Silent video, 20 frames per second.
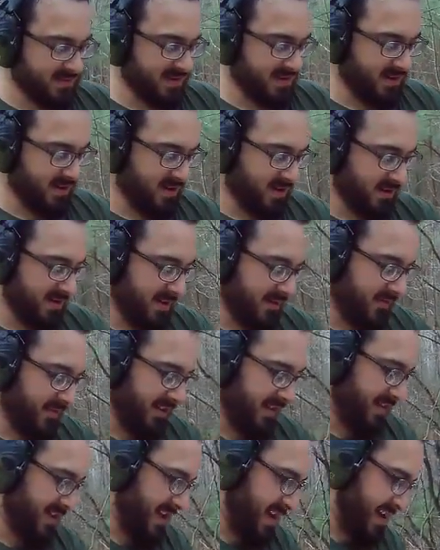They are
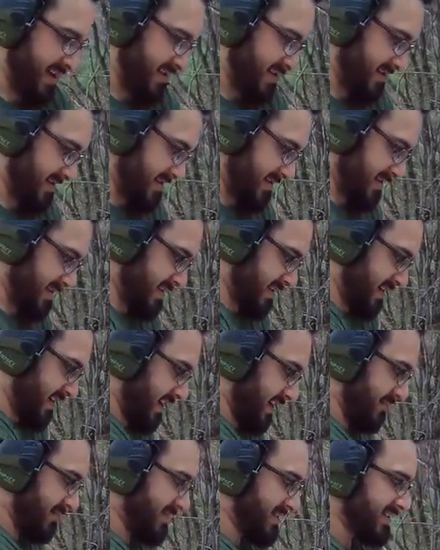definitely that.
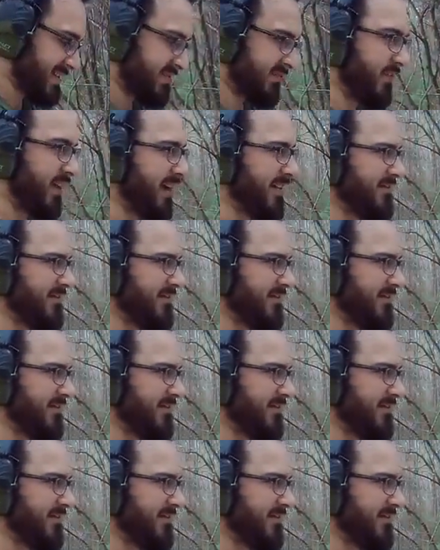I